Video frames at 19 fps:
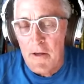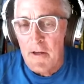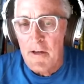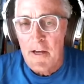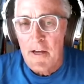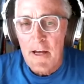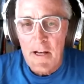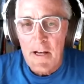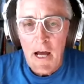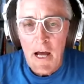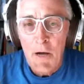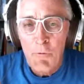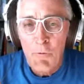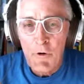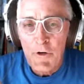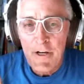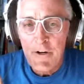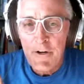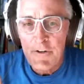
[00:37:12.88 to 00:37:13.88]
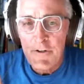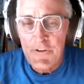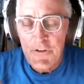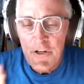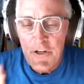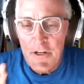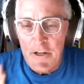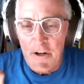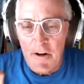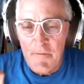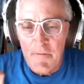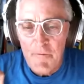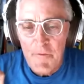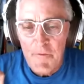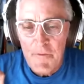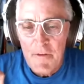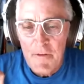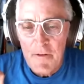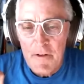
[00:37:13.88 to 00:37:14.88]
And I, I will guarantee you,
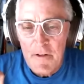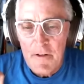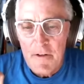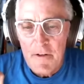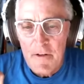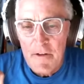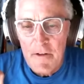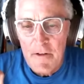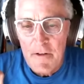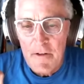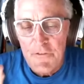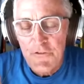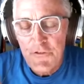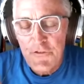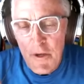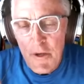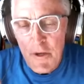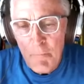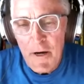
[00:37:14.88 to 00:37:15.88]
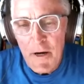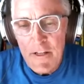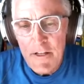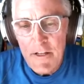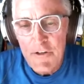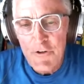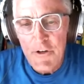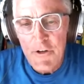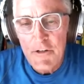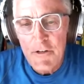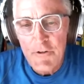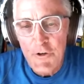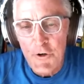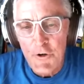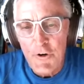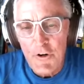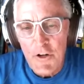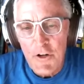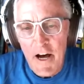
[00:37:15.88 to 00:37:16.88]
somebody in, in
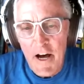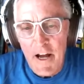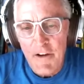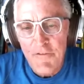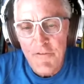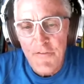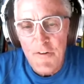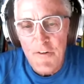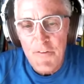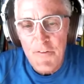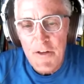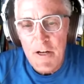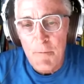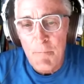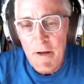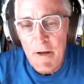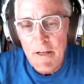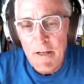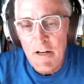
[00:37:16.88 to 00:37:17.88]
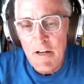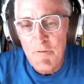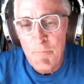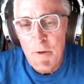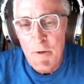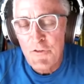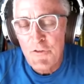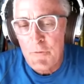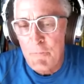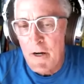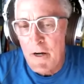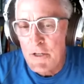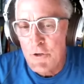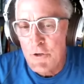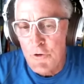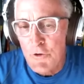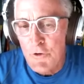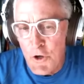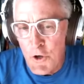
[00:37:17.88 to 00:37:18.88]
your life and it may not even be somebody
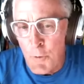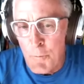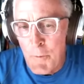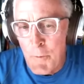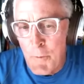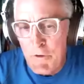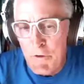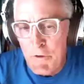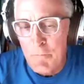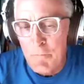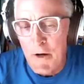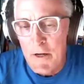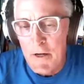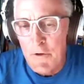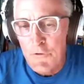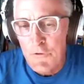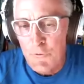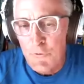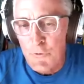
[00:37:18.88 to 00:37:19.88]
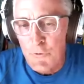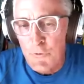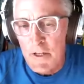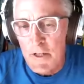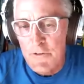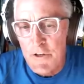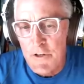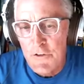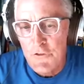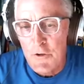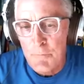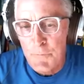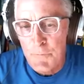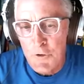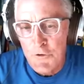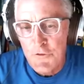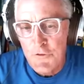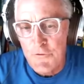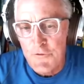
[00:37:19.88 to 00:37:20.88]
you know, maybe somebody that's really a distant
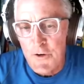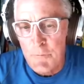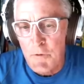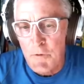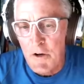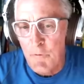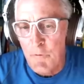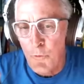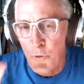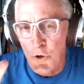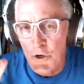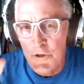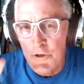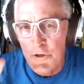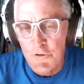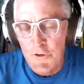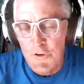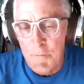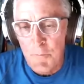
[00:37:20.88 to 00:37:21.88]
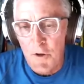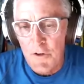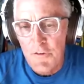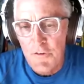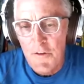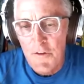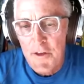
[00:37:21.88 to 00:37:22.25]
person from you at work or someplace,